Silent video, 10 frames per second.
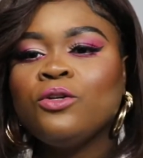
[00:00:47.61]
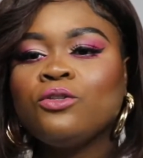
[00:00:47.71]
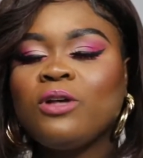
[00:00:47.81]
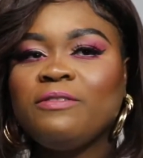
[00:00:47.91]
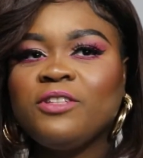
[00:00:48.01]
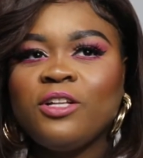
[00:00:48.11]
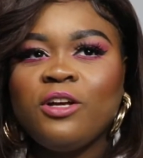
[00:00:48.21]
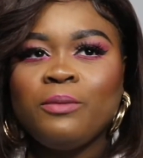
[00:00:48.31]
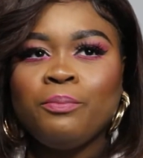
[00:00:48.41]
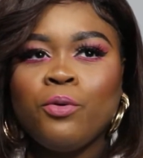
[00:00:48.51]
So after it
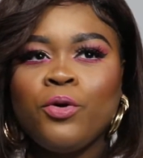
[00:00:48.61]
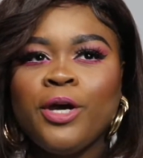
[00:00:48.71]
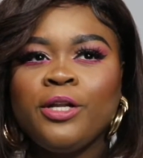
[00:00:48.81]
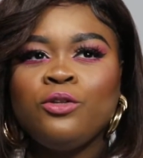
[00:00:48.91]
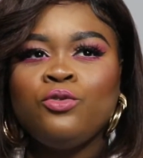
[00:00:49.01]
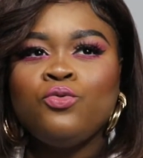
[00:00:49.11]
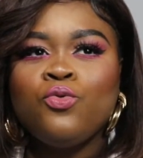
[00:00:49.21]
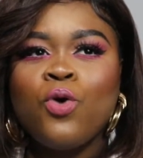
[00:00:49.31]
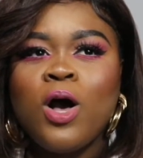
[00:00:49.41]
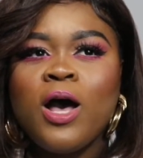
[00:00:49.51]
got broken
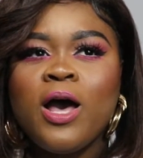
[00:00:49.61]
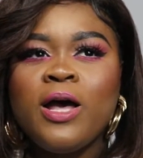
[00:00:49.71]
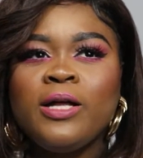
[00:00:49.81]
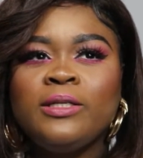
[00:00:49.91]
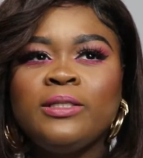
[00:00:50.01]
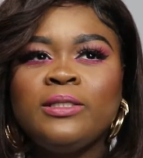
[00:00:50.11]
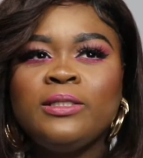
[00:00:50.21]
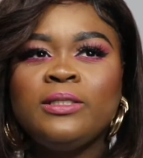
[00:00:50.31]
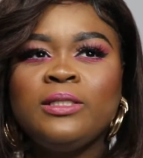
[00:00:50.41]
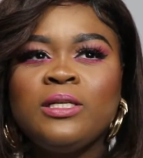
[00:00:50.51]
into and